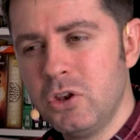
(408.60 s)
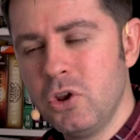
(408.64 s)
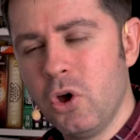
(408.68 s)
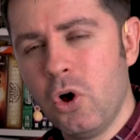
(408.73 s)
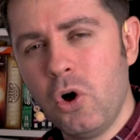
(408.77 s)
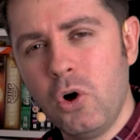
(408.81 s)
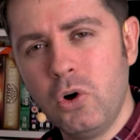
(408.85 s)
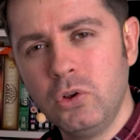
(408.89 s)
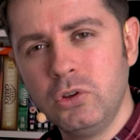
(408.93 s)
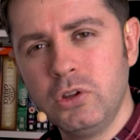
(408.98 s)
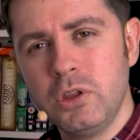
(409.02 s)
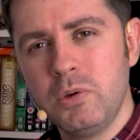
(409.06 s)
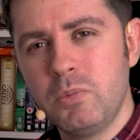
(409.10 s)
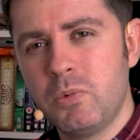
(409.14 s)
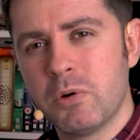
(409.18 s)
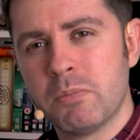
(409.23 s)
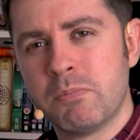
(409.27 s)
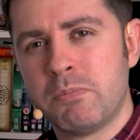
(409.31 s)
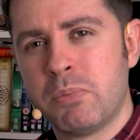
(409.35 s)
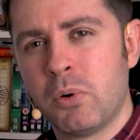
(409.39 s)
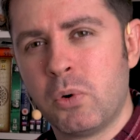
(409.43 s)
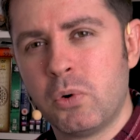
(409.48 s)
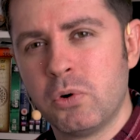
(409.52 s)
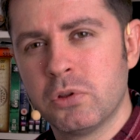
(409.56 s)
Not only were
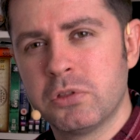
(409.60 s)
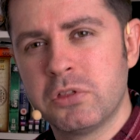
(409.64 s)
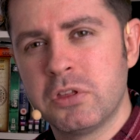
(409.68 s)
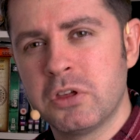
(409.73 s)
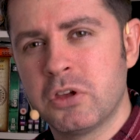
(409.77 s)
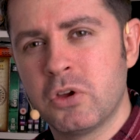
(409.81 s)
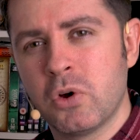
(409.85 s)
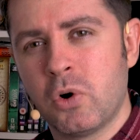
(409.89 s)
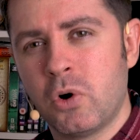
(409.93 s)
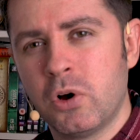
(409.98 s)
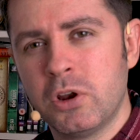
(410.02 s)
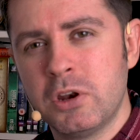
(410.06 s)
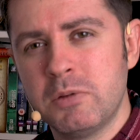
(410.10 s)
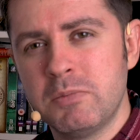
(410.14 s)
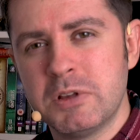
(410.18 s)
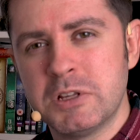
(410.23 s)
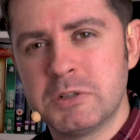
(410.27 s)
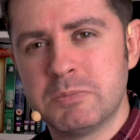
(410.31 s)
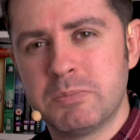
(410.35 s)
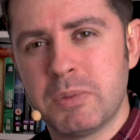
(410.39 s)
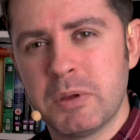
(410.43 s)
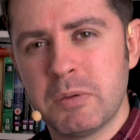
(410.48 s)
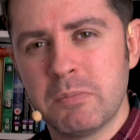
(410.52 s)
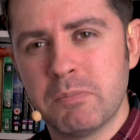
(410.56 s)
both
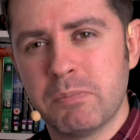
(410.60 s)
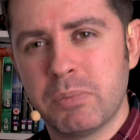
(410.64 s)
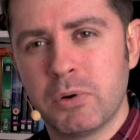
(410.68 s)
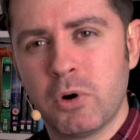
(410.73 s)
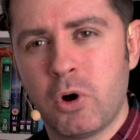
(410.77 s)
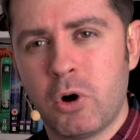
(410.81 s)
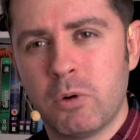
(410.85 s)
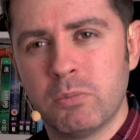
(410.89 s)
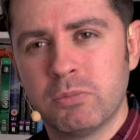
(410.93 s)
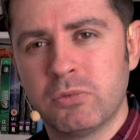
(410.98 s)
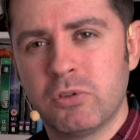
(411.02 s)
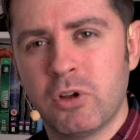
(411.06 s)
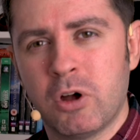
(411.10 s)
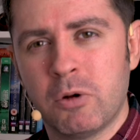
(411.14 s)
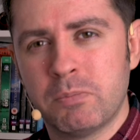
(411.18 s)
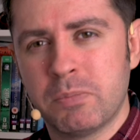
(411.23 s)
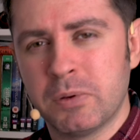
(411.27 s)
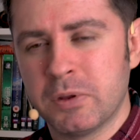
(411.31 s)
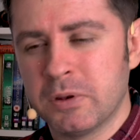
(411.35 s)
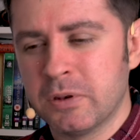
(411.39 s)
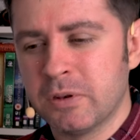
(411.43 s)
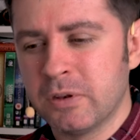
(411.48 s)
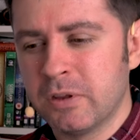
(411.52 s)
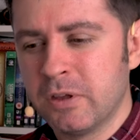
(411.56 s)
economies being propped up
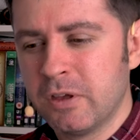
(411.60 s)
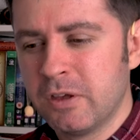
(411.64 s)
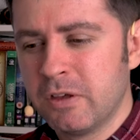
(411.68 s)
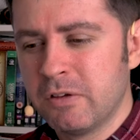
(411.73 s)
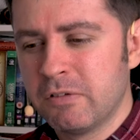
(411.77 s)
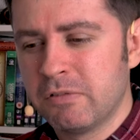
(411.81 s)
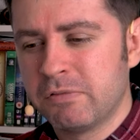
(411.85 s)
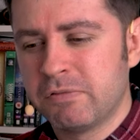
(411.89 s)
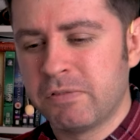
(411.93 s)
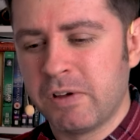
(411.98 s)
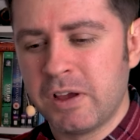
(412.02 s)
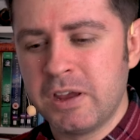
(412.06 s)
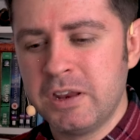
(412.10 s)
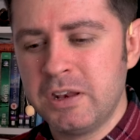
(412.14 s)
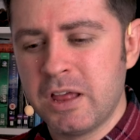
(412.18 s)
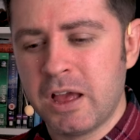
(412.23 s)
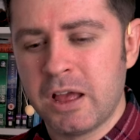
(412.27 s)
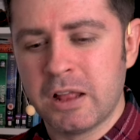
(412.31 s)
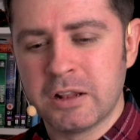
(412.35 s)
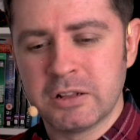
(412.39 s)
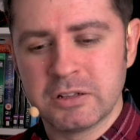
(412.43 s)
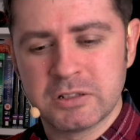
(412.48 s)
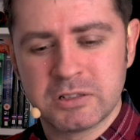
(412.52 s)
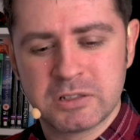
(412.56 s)
and
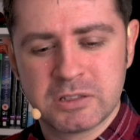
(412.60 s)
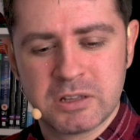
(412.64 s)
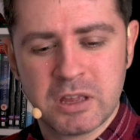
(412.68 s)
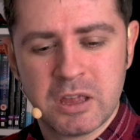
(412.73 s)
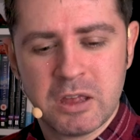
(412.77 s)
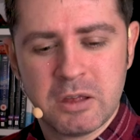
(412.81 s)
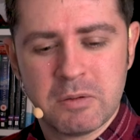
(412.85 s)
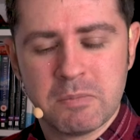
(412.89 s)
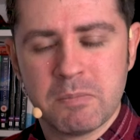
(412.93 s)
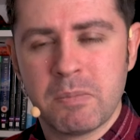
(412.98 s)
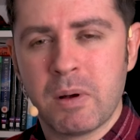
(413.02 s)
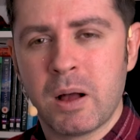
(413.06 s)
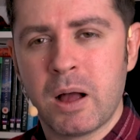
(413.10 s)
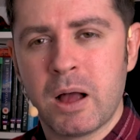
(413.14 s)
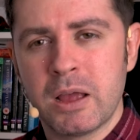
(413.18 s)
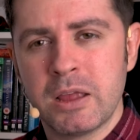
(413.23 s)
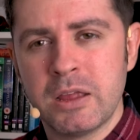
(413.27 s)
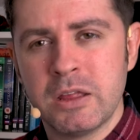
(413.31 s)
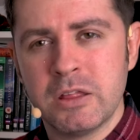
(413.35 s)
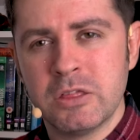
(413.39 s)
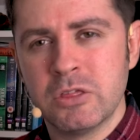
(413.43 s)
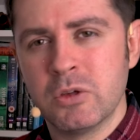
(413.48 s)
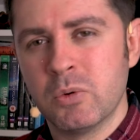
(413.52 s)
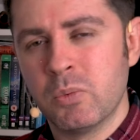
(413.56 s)
financed
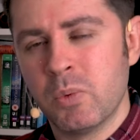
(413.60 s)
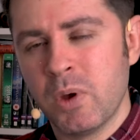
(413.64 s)
by the